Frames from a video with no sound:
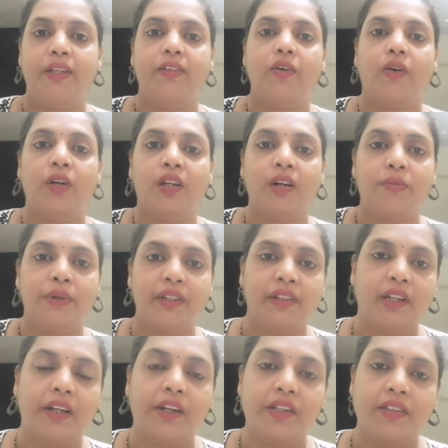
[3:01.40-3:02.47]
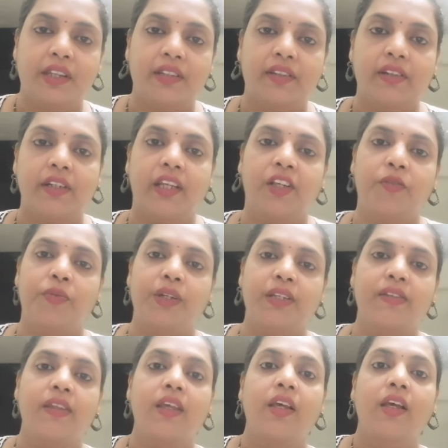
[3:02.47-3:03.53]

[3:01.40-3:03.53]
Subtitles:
place, or commercial transaction takes place,